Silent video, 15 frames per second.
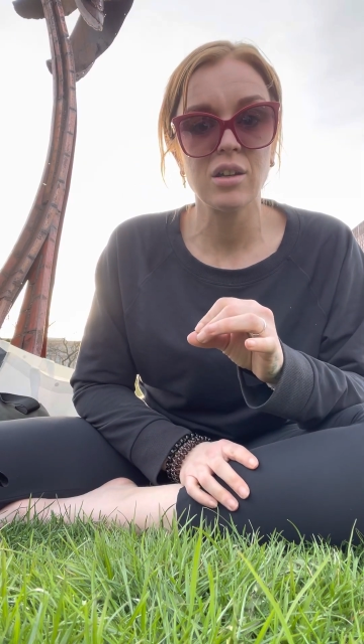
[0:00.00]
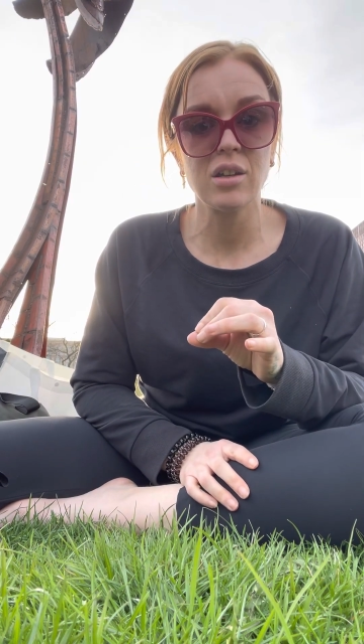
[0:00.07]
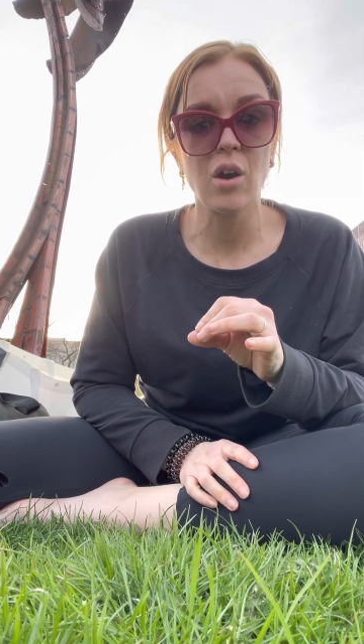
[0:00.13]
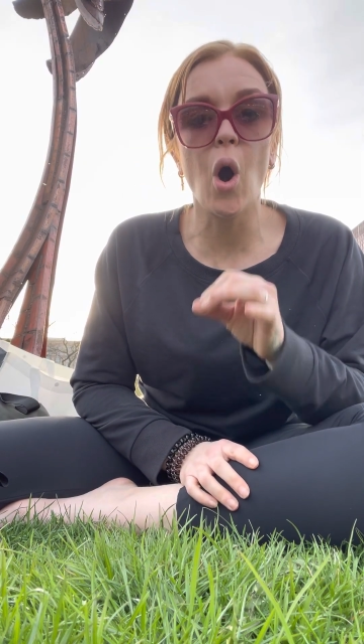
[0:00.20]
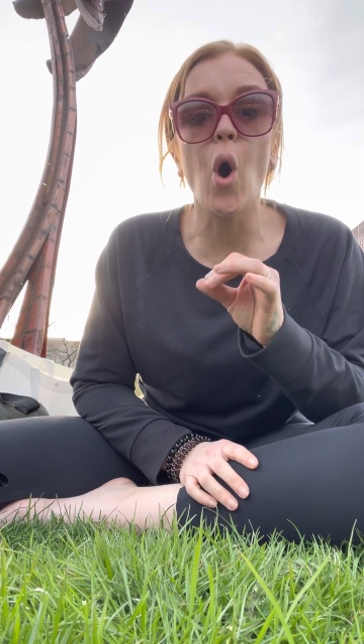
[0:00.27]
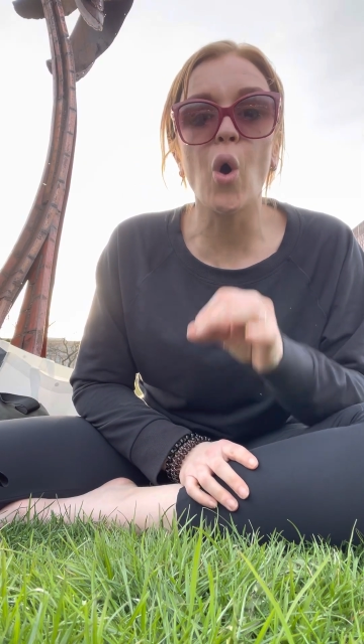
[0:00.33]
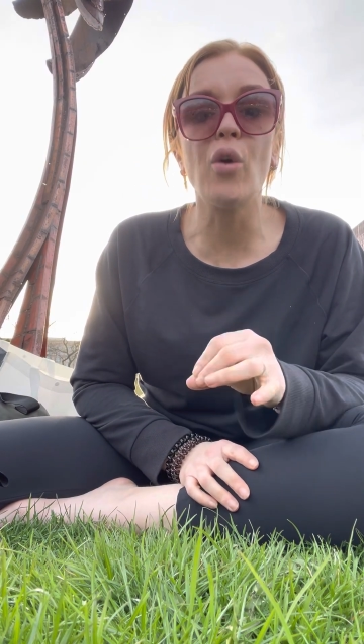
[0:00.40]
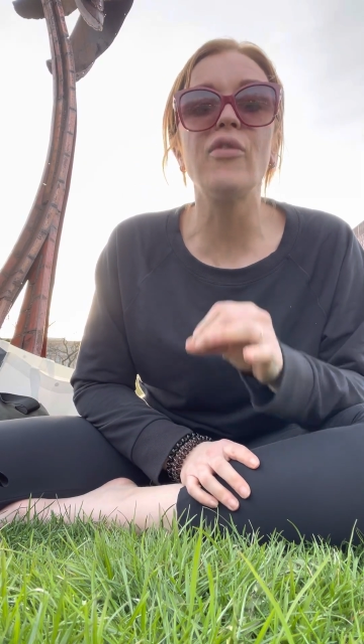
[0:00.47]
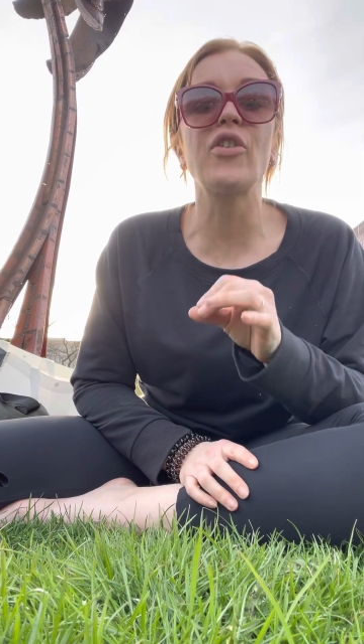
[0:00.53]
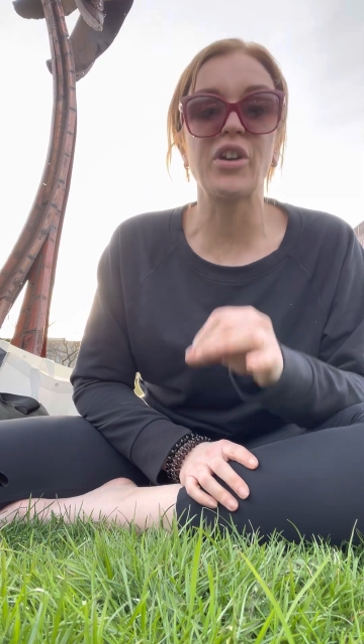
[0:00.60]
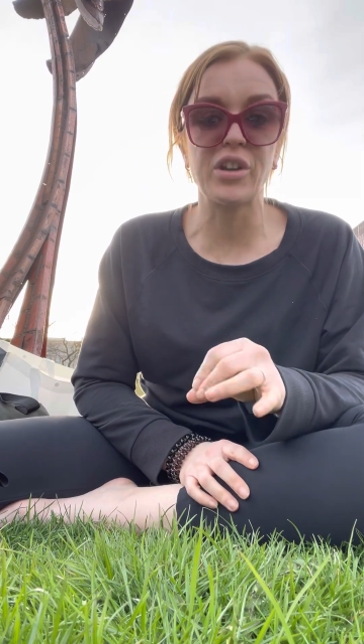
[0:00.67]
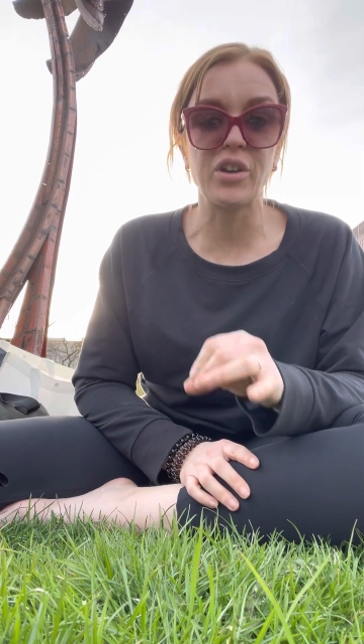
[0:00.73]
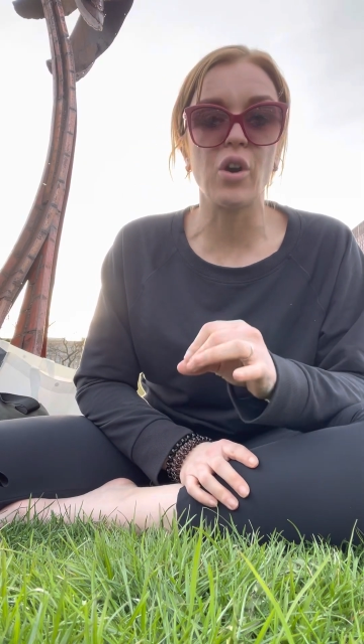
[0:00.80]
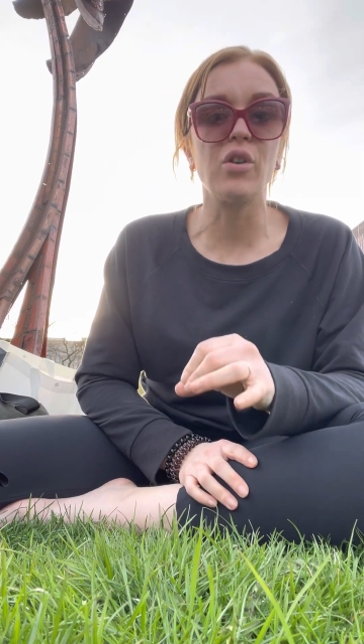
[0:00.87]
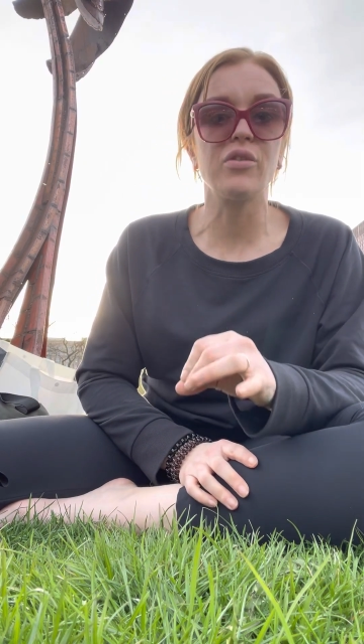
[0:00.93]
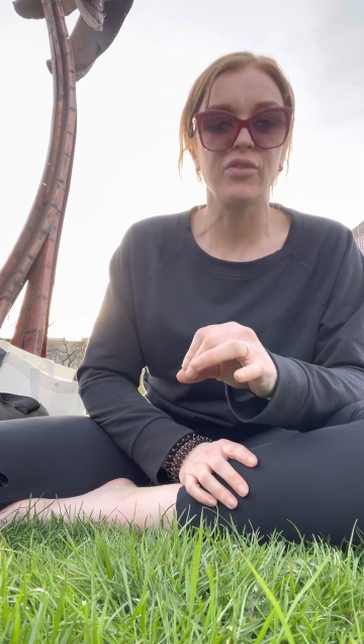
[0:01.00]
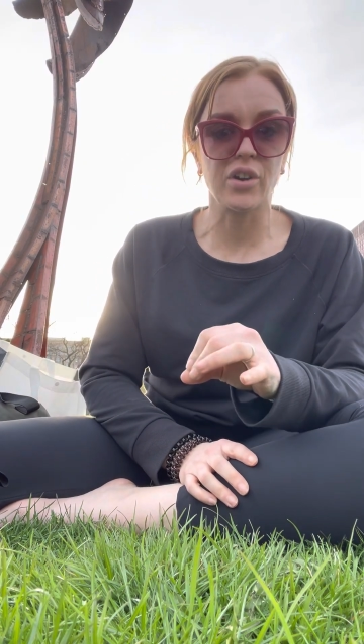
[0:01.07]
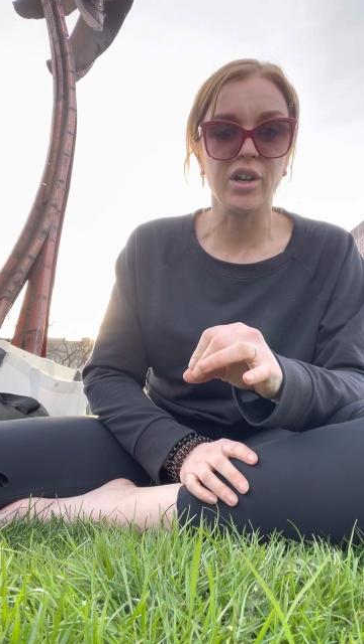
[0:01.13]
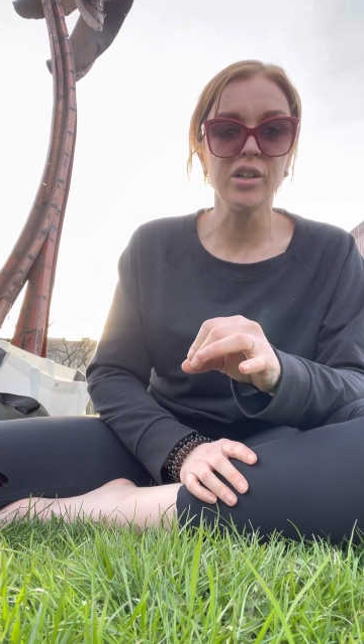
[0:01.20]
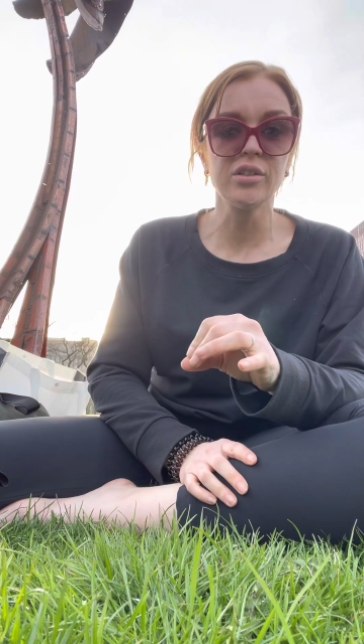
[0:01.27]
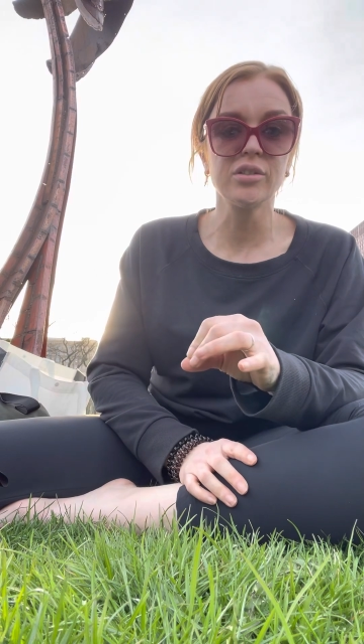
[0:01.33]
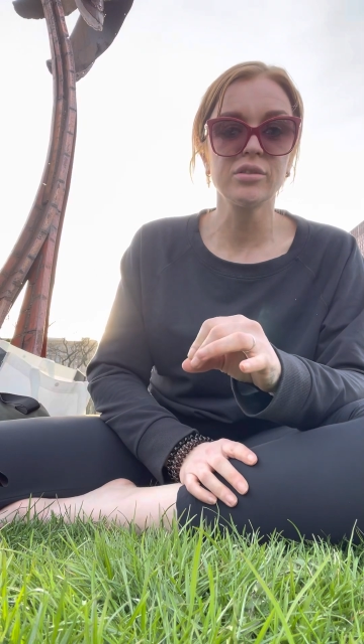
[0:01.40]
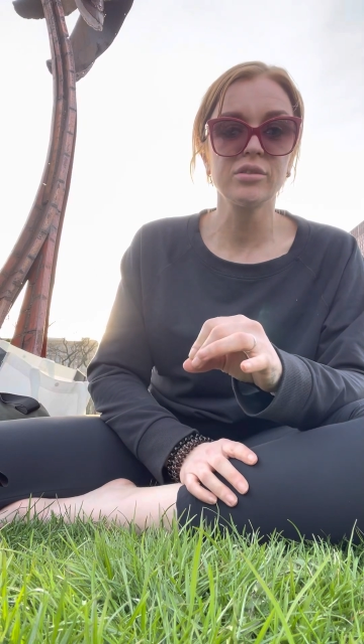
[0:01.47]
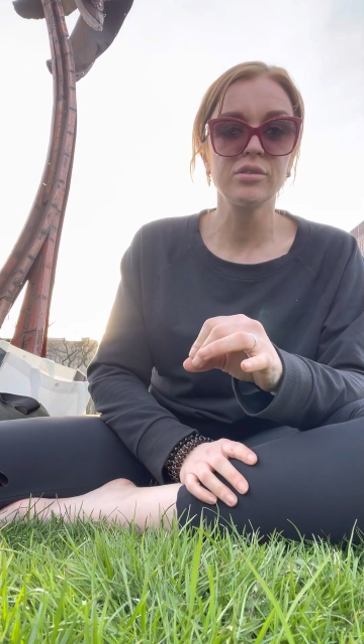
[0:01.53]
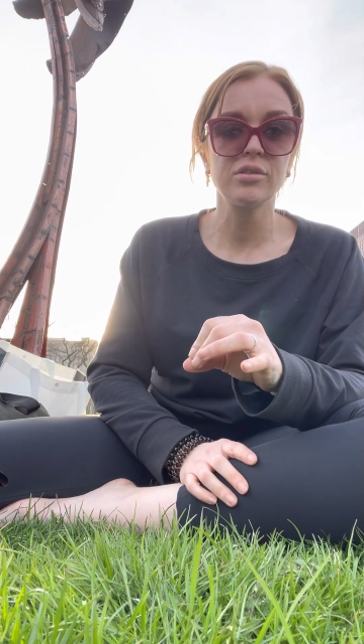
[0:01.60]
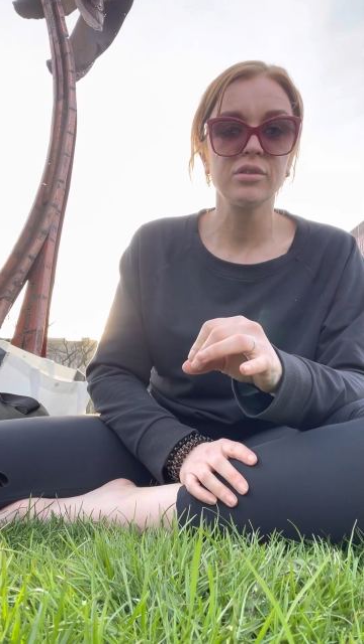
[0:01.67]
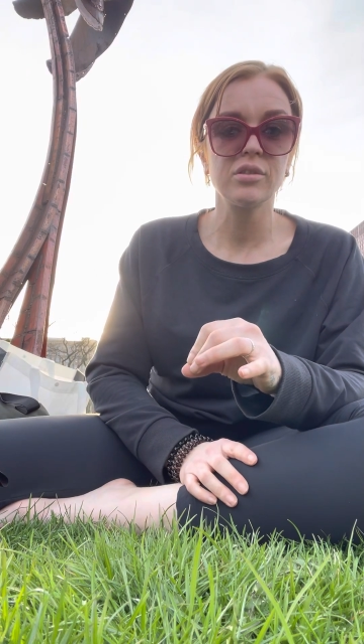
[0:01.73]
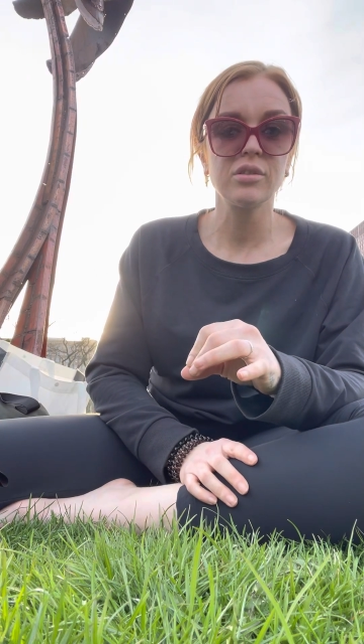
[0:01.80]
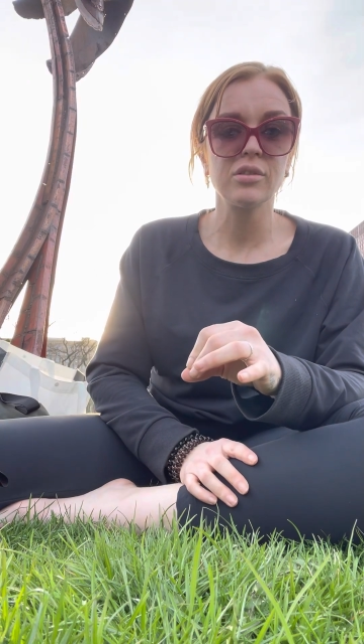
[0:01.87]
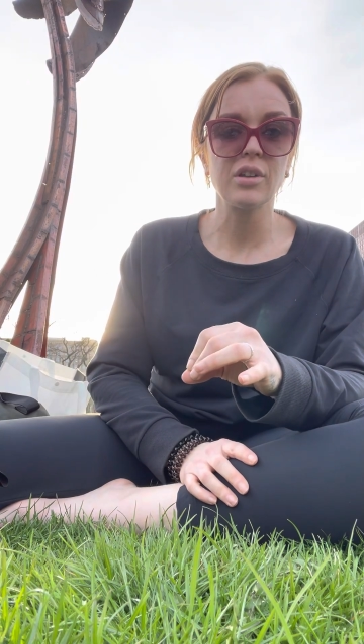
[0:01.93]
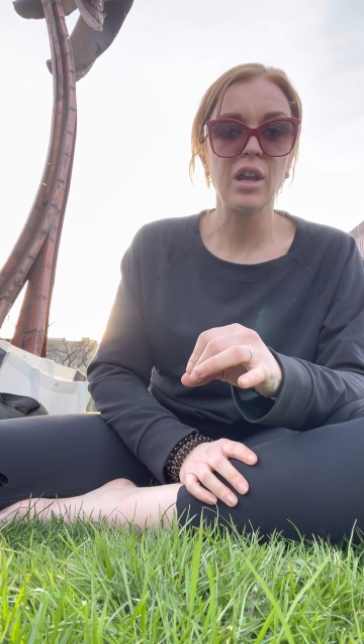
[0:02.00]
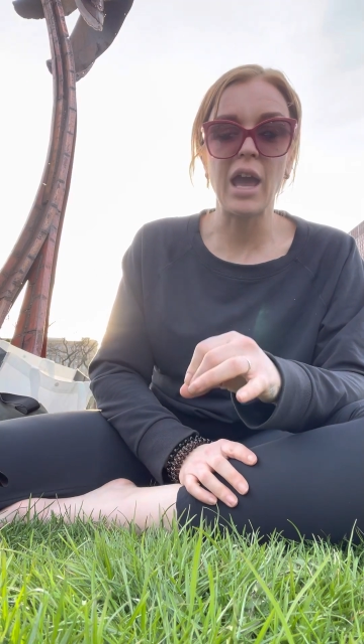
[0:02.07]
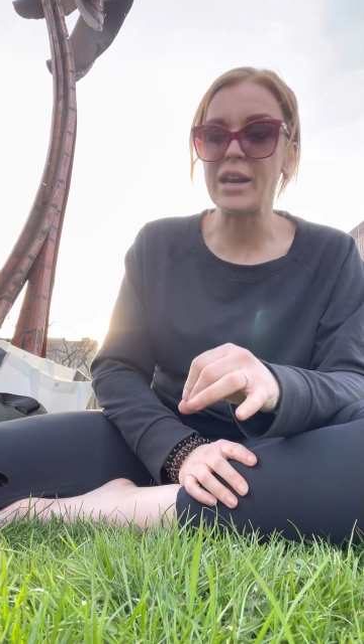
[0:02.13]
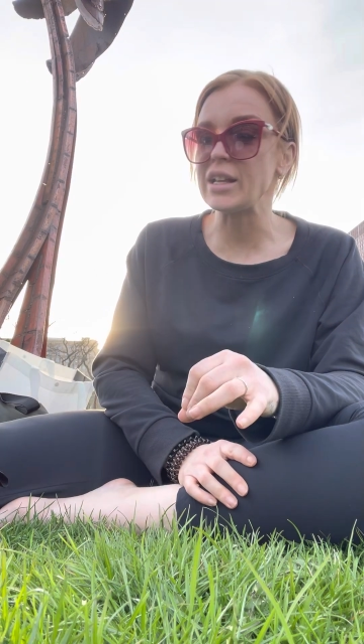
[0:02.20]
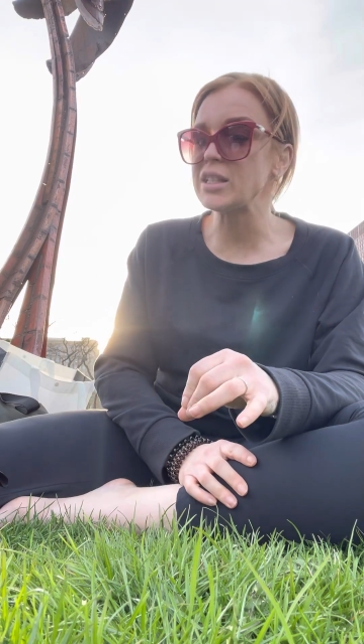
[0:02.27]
over and over. And